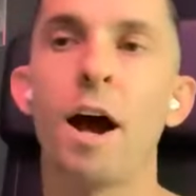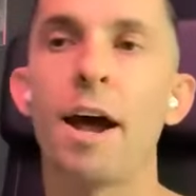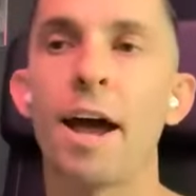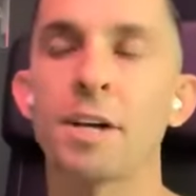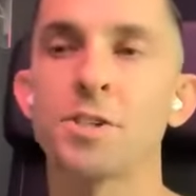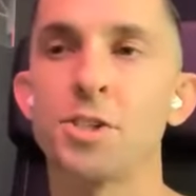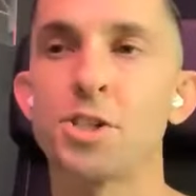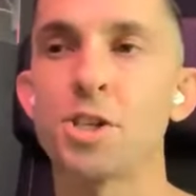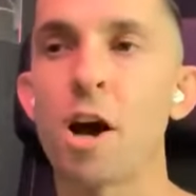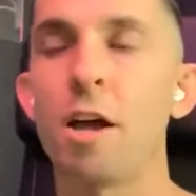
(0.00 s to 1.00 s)
I actually
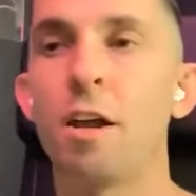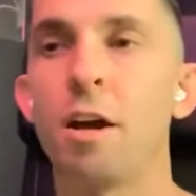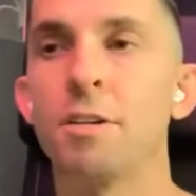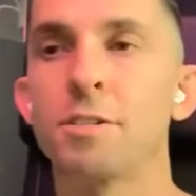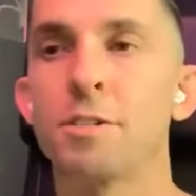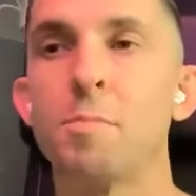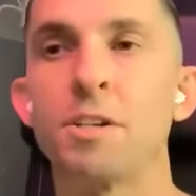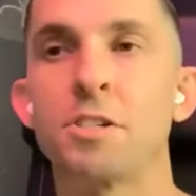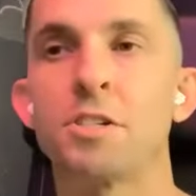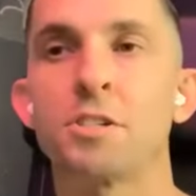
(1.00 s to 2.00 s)
shot some
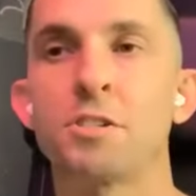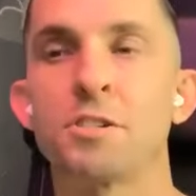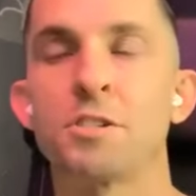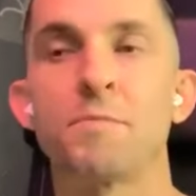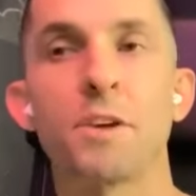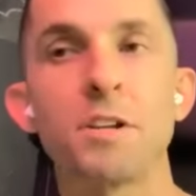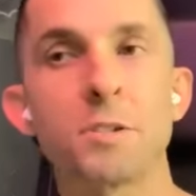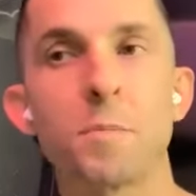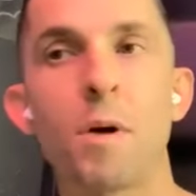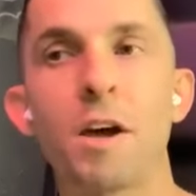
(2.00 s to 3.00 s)
messages to some friends
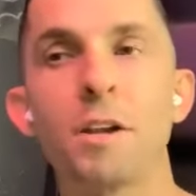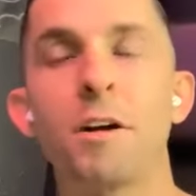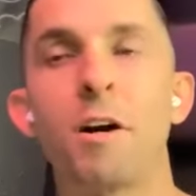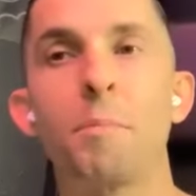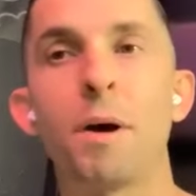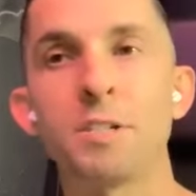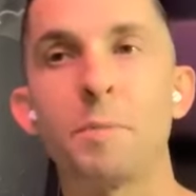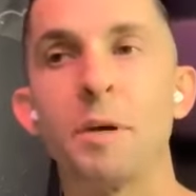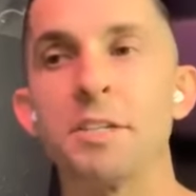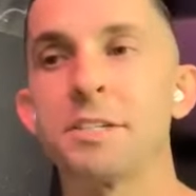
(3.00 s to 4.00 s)
of mine on
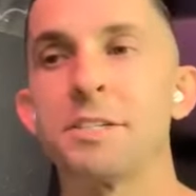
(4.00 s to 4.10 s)
MySpace.